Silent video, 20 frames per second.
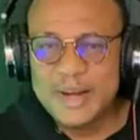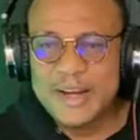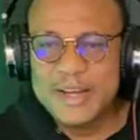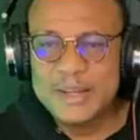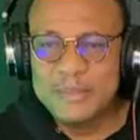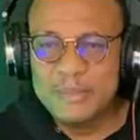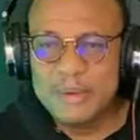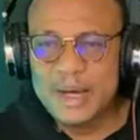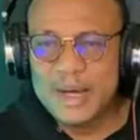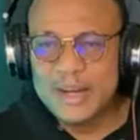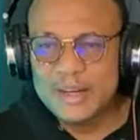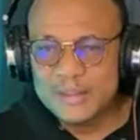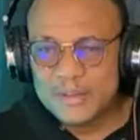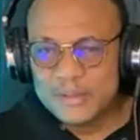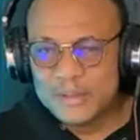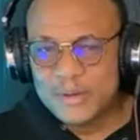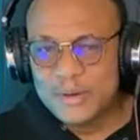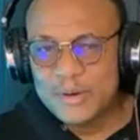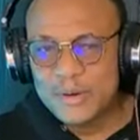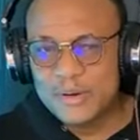tribe
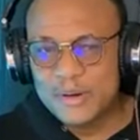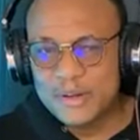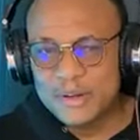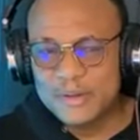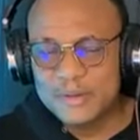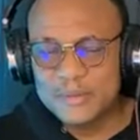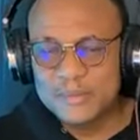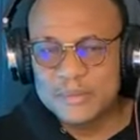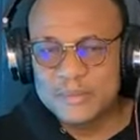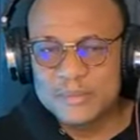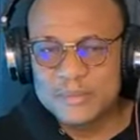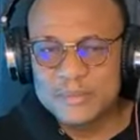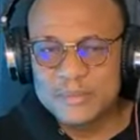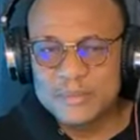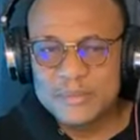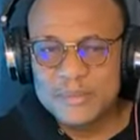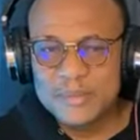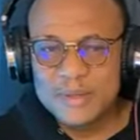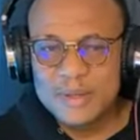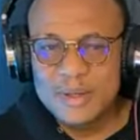and tongue.
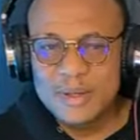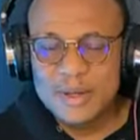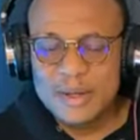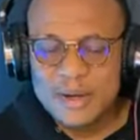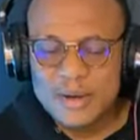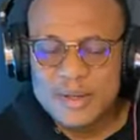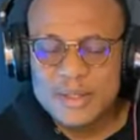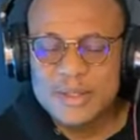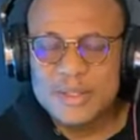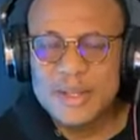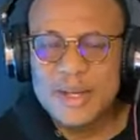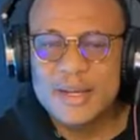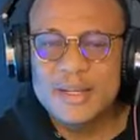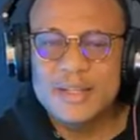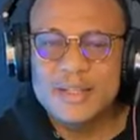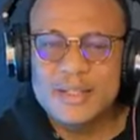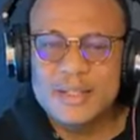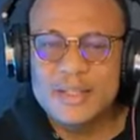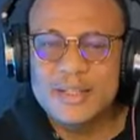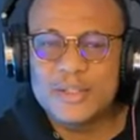
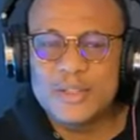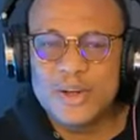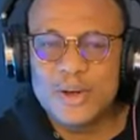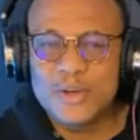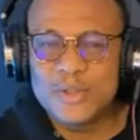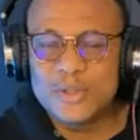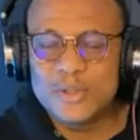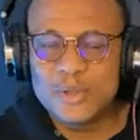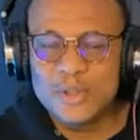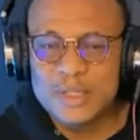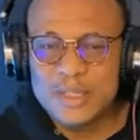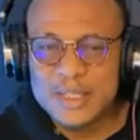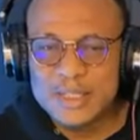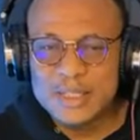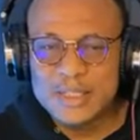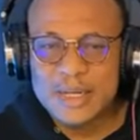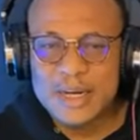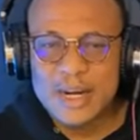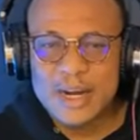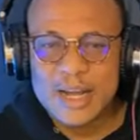Christianity is also
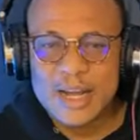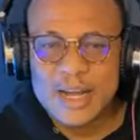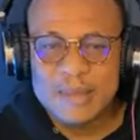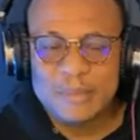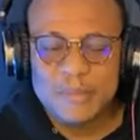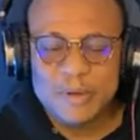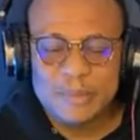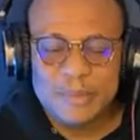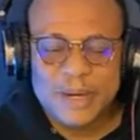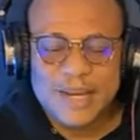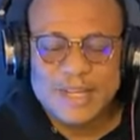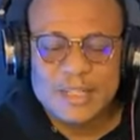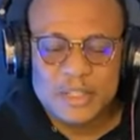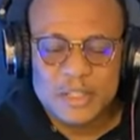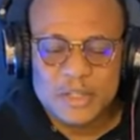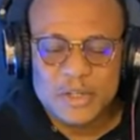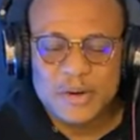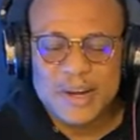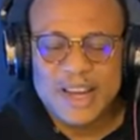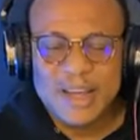described
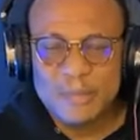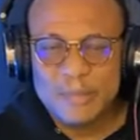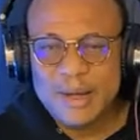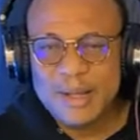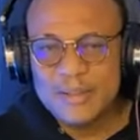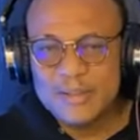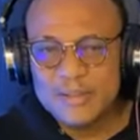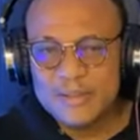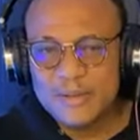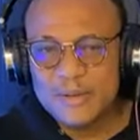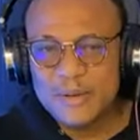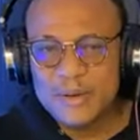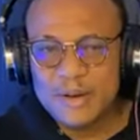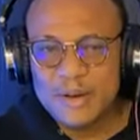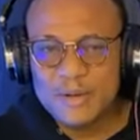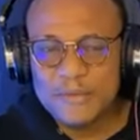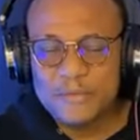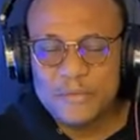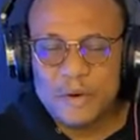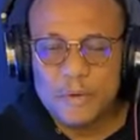by tribe and
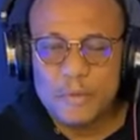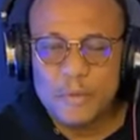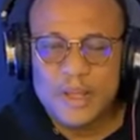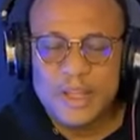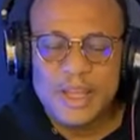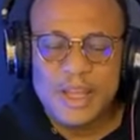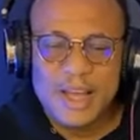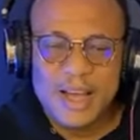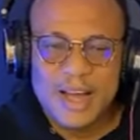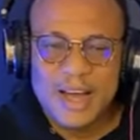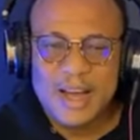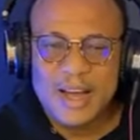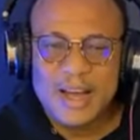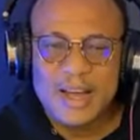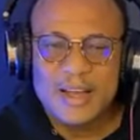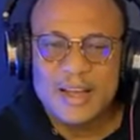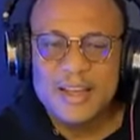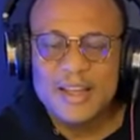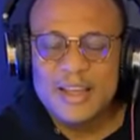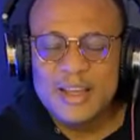tongue, for we
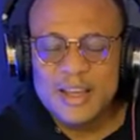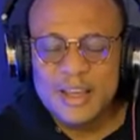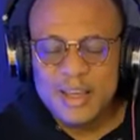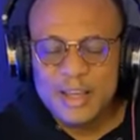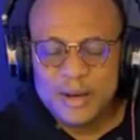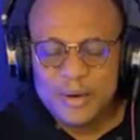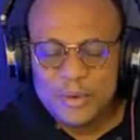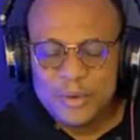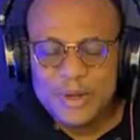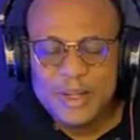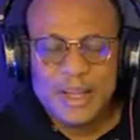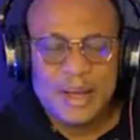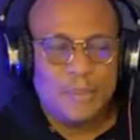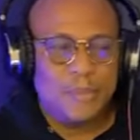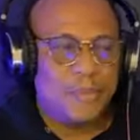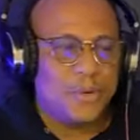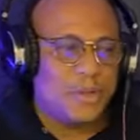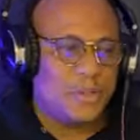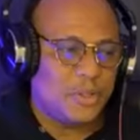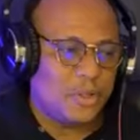are a
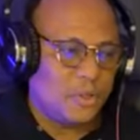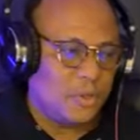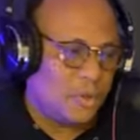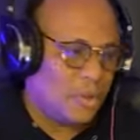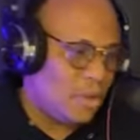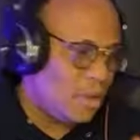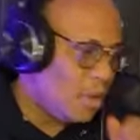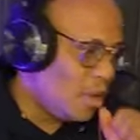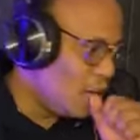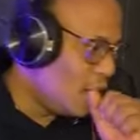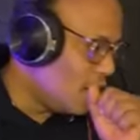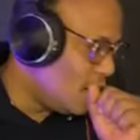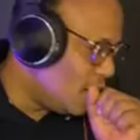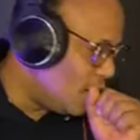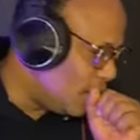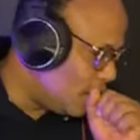royal priesthood,